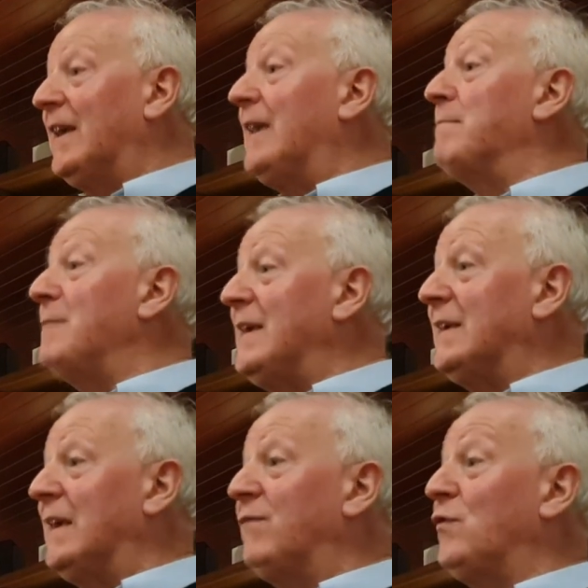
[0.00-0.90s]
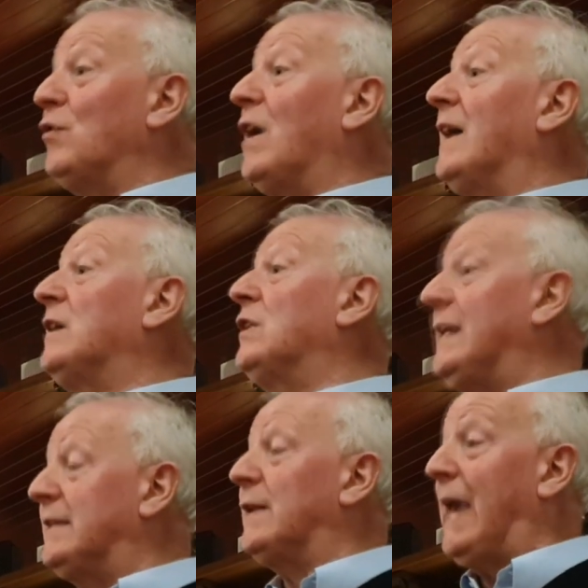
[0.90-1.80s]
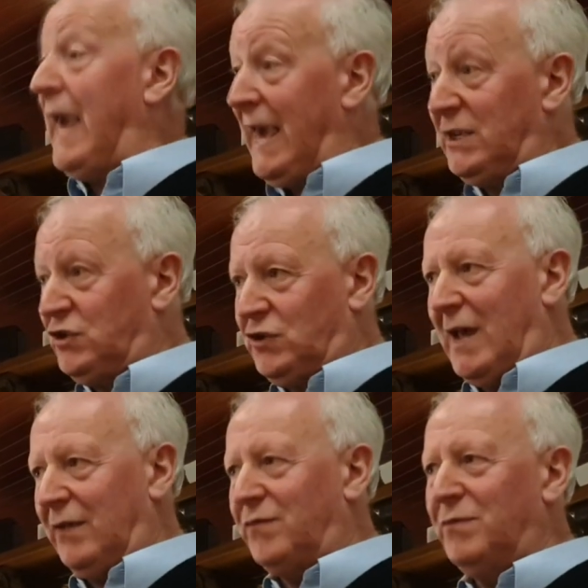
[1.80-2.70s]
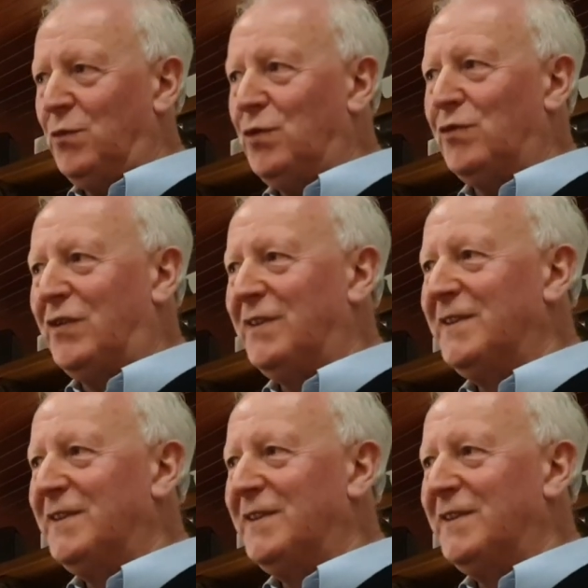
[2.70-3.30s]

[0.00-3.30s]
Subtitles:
It may give you a greater extract from the wood,